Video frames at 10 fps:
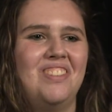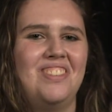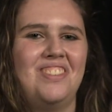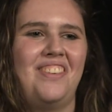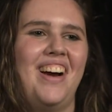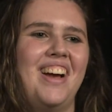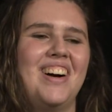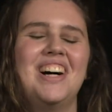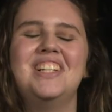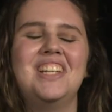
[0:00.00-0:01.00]
before I go
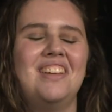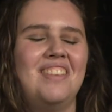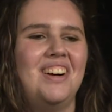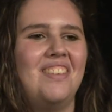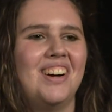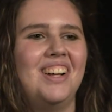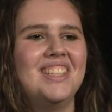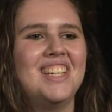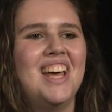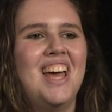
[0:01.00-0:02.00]
out into the real
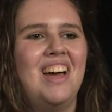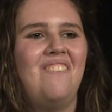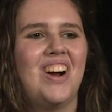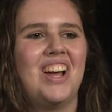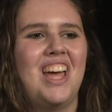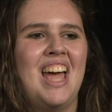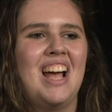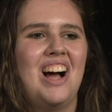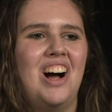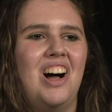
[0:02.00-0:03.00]
world working,